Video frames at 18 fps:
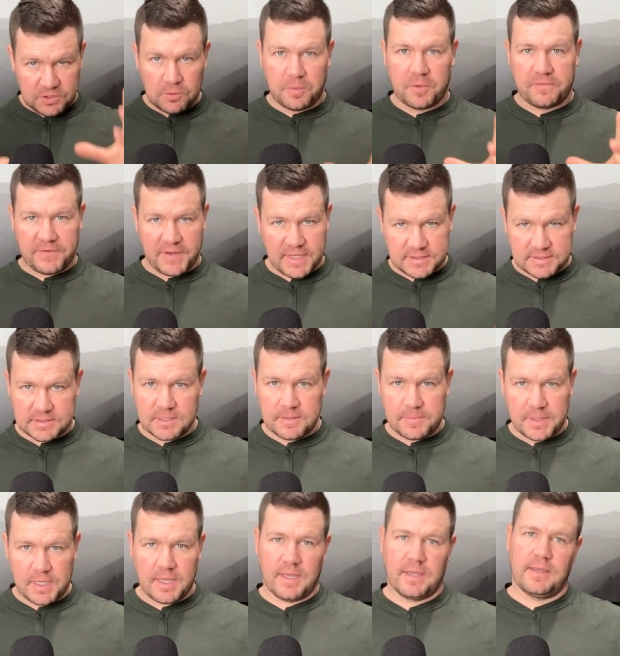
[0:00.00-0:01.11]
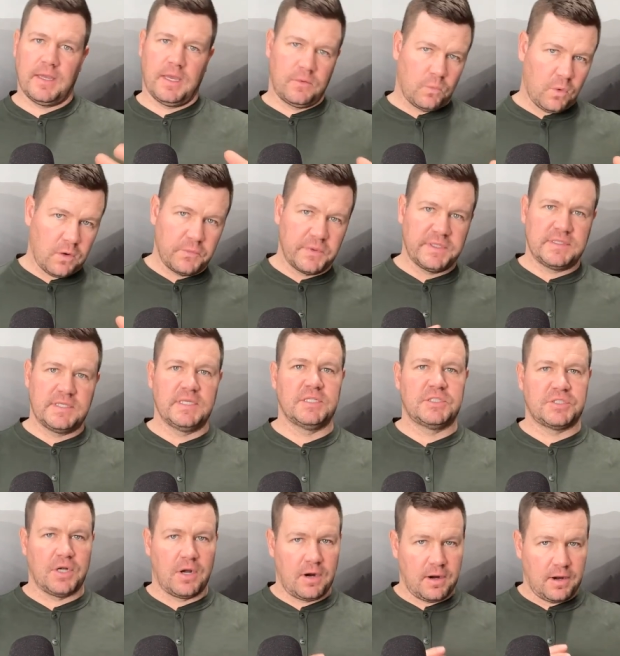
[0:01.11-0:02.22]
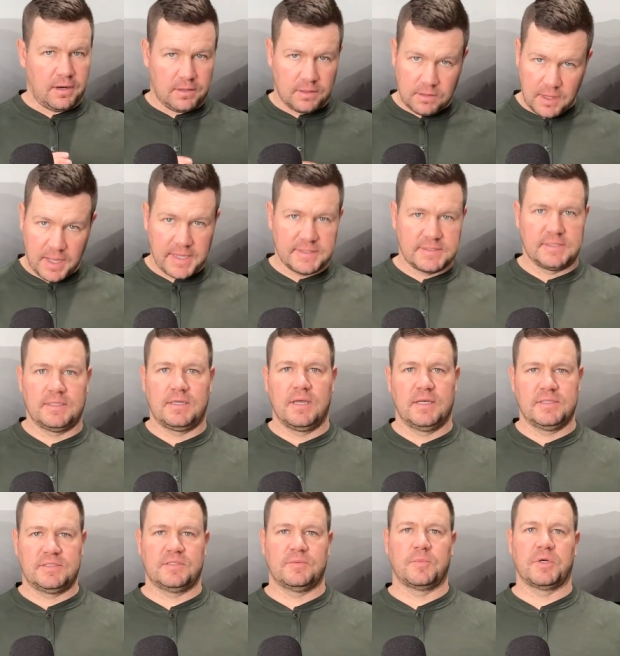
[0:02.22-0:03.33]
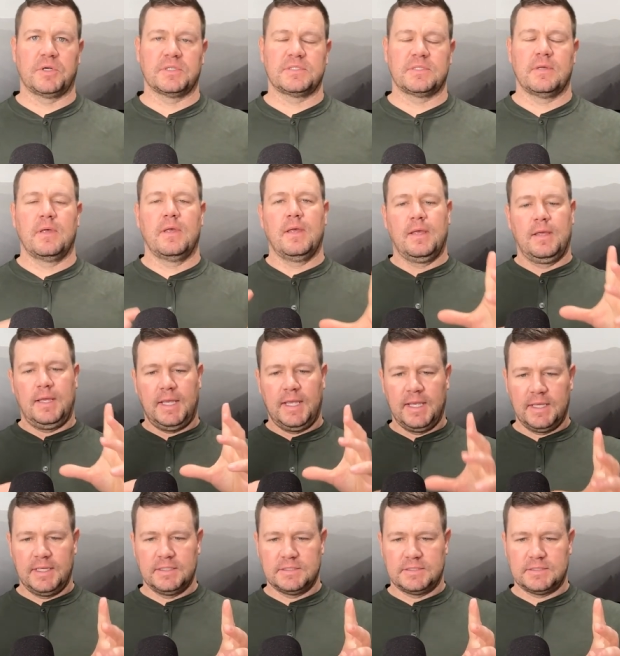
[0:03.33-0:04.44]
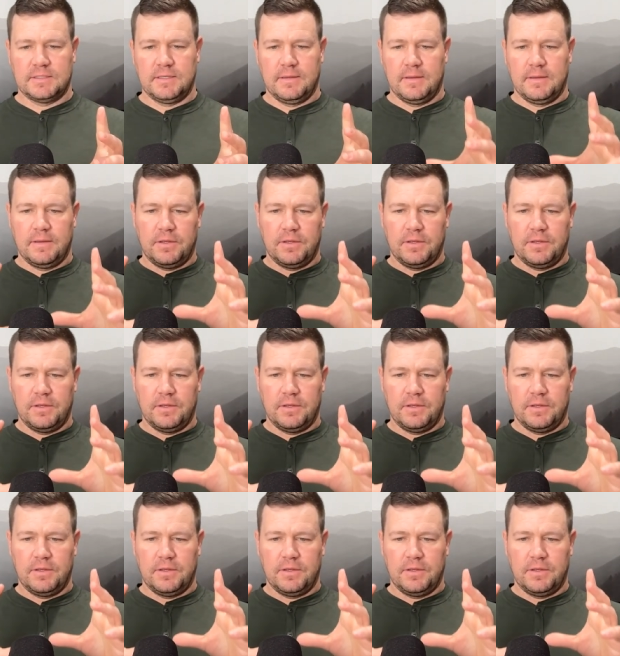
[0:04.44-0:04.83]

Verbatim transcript: Superfast CPA and what we teach our clients and customers is